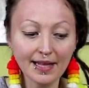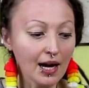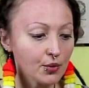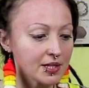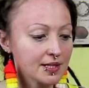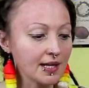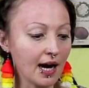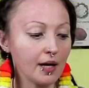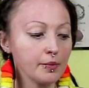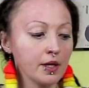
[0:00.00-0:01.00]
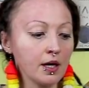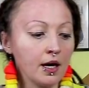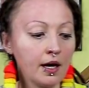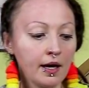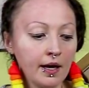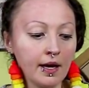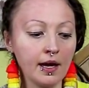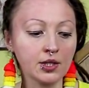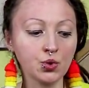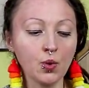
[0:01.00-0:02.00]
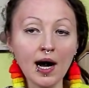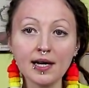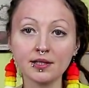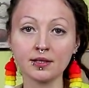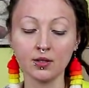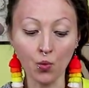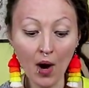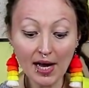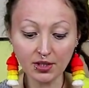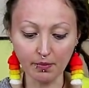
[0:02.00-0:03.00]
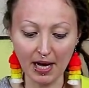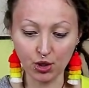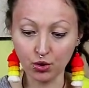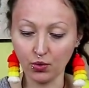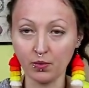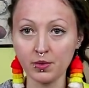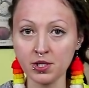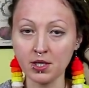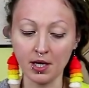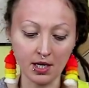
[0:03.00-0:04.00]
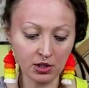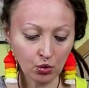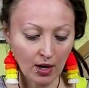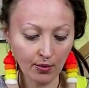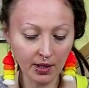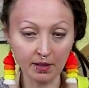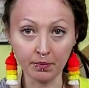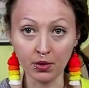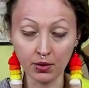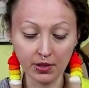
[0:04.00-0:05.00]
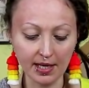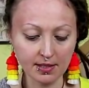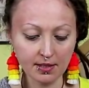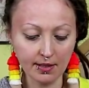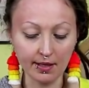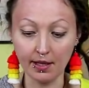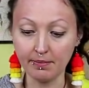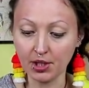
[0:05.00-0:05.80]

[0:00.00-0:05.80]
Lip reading: now it's time to add wild mushrooms to our Bolognese